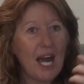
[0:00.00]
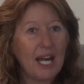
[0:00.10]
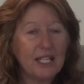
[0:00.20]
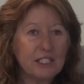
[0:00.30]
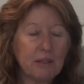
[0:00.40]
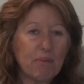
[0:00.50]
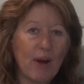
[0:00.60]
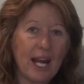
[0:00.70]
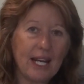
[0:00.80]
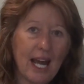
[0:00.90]
is the
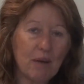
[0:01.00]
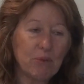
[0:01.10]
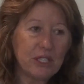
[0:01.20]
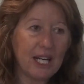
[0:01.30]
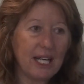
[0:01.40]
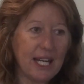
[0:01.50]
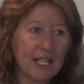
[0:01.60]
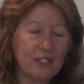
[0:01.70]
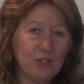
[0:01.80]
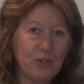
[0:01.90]
brain able to
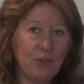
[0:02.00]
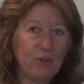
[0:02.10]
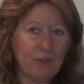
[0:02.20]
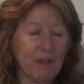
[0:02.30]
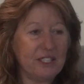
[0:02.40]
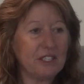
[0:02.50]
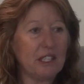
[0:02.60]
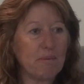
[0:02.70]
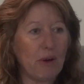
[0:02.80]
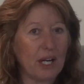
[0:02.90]
connect to the rest of
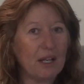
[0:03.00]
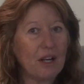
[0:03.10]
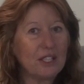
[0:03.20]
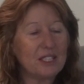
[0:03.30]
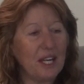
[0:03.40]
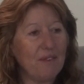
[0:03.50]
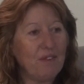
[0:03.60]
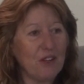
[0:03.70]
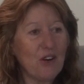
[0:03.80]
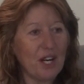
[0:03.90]
the body? Because if
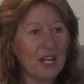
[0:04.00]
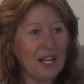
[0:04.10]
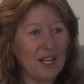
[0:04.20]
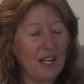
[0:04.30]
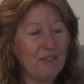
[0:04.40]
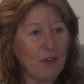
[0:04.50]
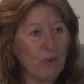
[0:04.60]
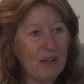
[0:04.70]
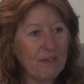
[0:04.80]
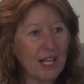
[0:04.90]
your
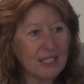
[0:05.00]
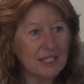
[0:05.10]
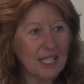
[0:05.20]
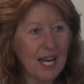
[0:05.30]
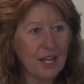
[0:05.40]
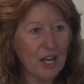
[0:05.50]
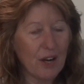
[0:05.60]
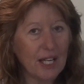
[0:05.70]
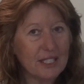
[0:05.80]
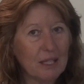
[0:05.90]
reflexes aren't
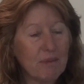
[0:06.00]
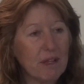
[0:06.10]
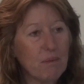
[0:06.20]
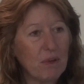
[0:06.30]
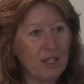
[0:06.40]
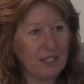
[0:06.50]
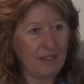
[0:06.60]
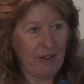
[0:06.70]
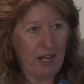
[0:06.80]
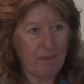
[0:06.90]
going, some of them were
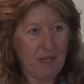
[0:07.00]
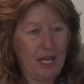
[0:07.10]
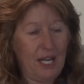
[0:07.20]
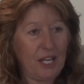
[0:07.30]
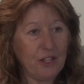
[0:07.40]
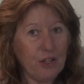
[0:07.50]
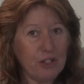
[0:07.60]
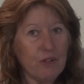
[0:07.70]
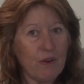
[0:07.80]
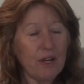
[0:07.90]
developed in
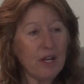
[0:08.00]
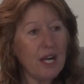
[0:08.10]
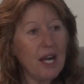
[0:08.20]
utero.